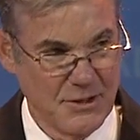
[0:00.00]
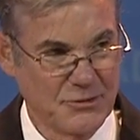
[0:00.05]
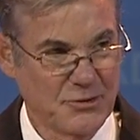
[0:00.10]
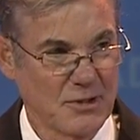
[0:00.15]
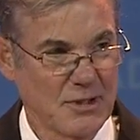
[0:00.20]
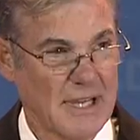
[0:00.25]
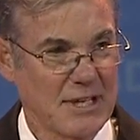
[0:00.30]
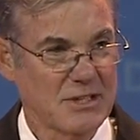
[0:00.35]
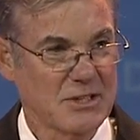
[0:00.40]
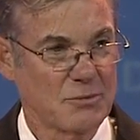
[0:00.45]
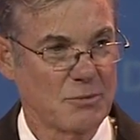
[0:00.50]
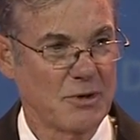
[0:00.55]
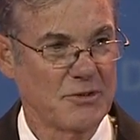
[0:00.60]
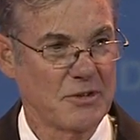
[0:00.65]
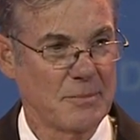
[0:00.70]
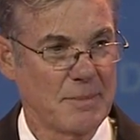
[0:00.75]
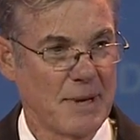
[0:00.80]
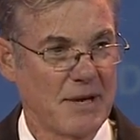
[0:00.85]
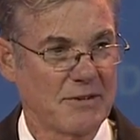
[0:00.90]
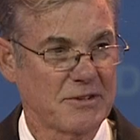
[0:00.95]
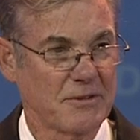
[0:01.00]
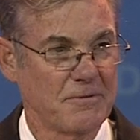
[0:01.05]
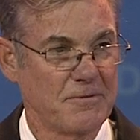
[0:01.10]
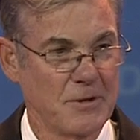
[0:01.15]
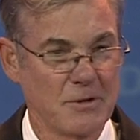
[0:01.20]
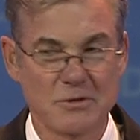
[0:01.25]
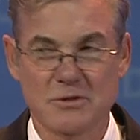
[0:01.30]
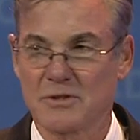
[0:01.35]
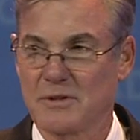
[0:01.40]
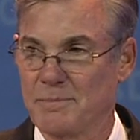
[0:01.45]
This election was about the
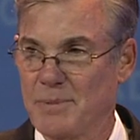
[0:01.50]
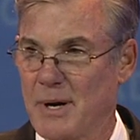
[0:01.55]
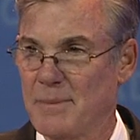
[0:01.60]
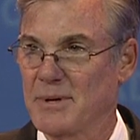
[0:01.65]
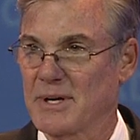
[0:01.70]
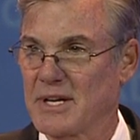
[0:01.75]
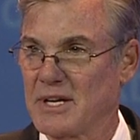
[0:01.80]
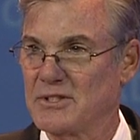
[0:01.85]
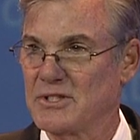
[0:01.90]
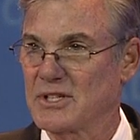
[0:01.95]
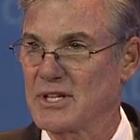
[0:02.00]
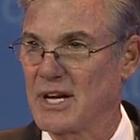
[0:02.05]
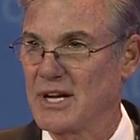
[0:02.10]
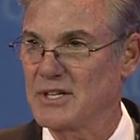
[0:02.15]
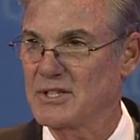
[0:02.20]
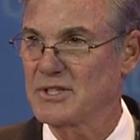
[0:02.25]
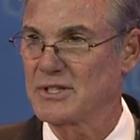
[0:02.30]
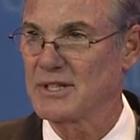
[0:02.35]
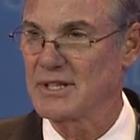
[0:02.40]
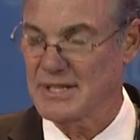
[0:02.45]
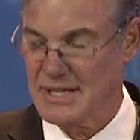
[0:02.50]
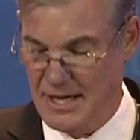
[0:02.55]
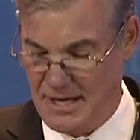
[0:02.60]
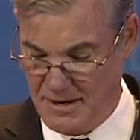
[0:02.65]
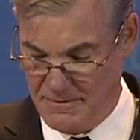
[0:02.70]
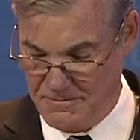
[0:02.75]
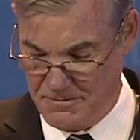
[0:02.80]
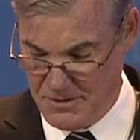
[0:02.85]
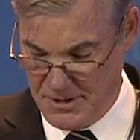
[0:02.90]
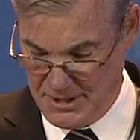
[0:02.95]
future of public education in
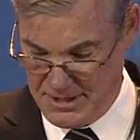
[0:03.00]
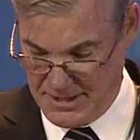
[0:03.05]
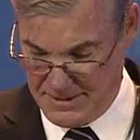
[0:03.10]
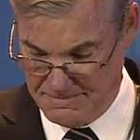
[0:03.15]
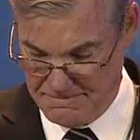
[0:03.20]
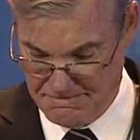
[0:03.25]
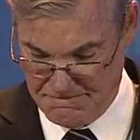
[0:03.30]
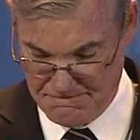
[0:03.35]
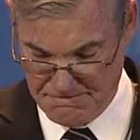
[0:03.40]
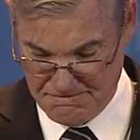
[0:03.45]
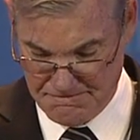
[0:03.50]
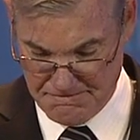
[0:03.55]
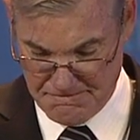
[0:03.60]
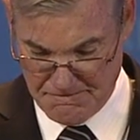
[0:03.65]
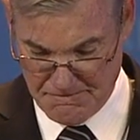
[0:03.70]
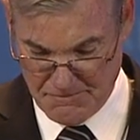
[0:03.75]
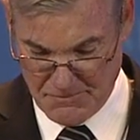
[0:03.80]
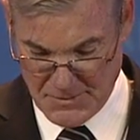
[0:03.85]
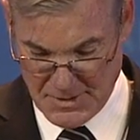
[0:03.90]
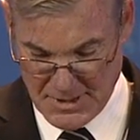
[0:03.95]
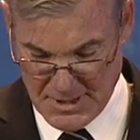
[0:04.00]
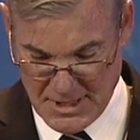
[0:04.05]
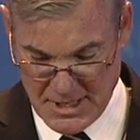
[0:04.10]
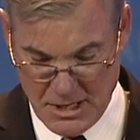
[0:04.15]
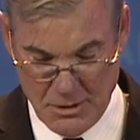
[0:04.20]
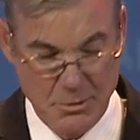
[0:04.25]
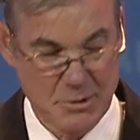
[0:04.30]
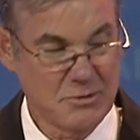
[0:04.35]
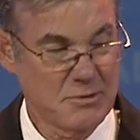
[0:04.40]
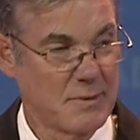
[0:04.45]
California.
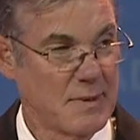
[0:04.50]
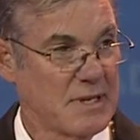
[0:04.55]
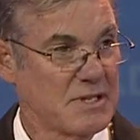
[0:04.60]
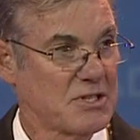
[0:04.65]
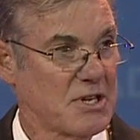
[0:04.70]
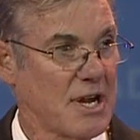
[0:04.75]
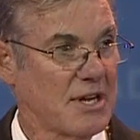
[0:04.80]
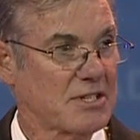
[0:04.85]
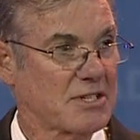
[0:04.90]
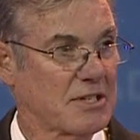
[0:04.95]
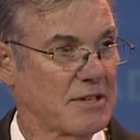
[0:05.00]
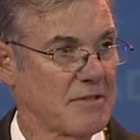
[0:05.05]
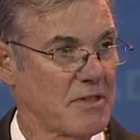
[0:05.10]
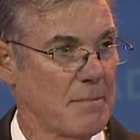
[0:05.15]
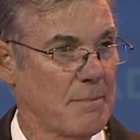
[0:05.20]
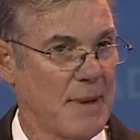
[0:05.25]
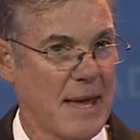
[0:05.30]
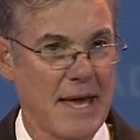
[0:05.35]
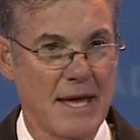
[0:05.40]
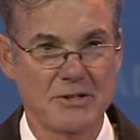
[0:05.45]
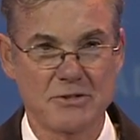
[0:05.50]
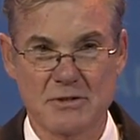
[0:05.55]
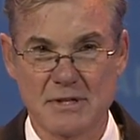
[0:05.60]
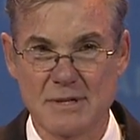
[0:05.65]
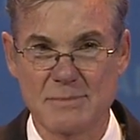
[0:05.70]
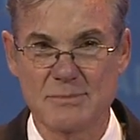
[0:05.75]
It was a rejection of the bad